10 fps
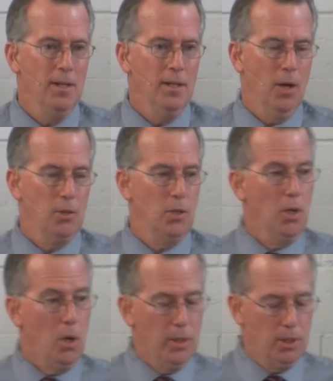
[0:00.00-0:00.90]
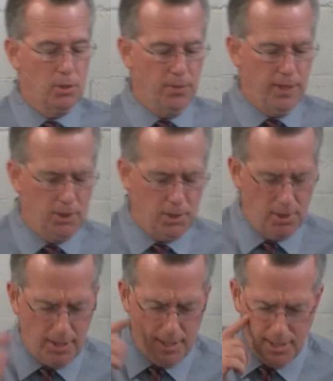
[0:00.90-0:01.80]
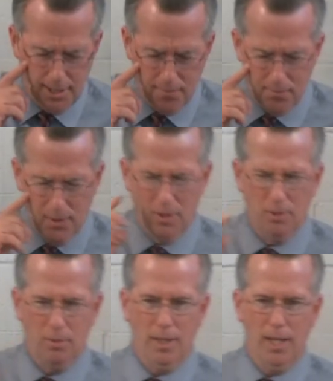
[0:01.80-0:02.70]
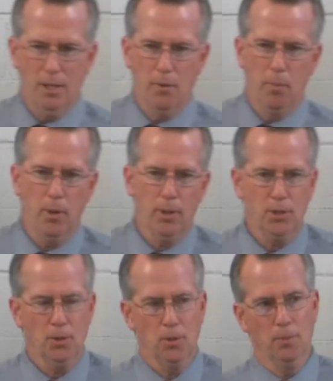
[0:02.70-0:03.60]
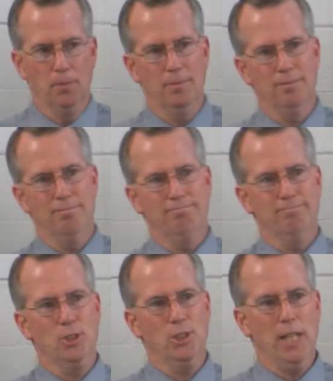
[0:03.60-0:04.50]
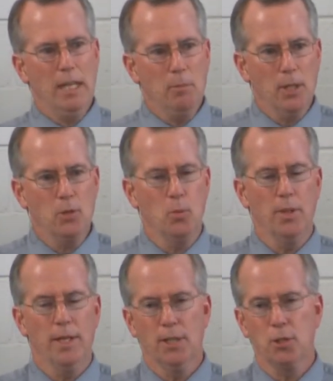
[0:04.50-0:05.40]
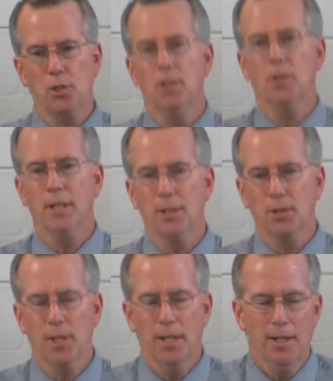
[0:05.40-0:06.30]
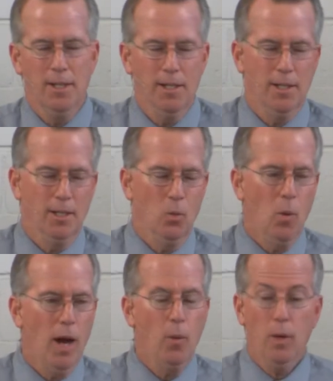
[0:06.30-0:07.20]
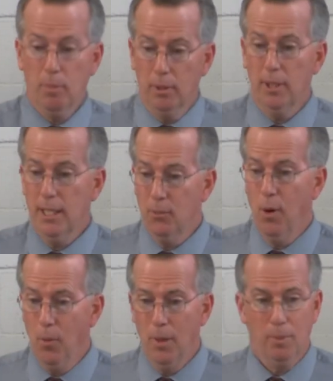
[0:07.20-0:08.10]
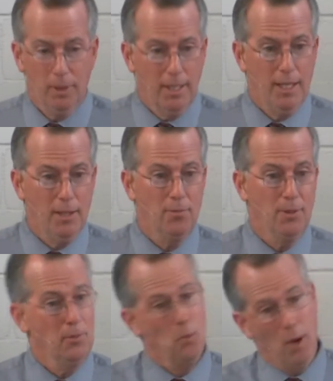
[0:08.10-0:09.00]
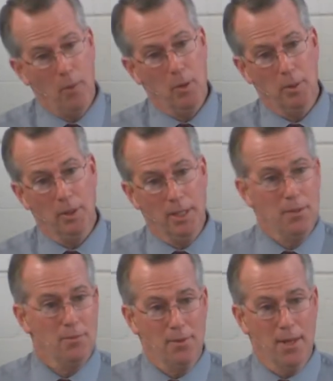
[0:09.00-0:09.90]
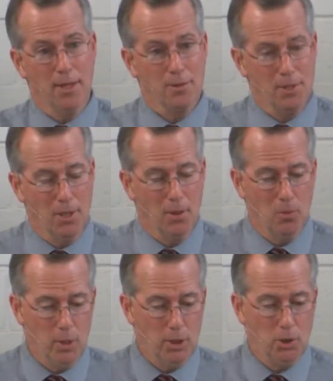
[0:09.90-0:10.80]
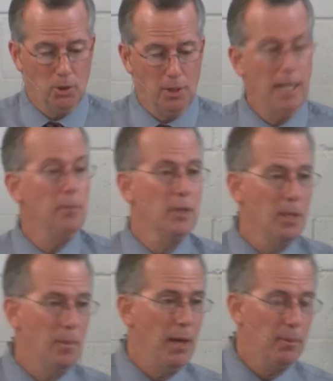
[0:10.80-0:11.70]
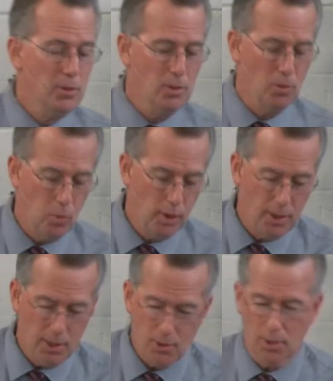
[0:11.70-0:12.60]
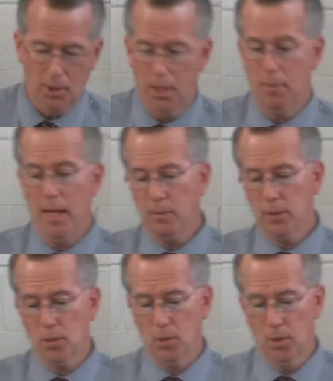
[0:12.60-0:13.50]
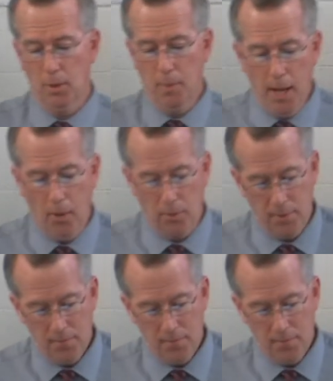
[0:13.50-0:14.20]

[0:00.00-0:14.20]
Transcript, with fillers: Now, as you know, we just finished a kind of a partial segment within a series, why we believe what we believe, and why we believe that we should keep the commandments and what it is that the commandments are all about.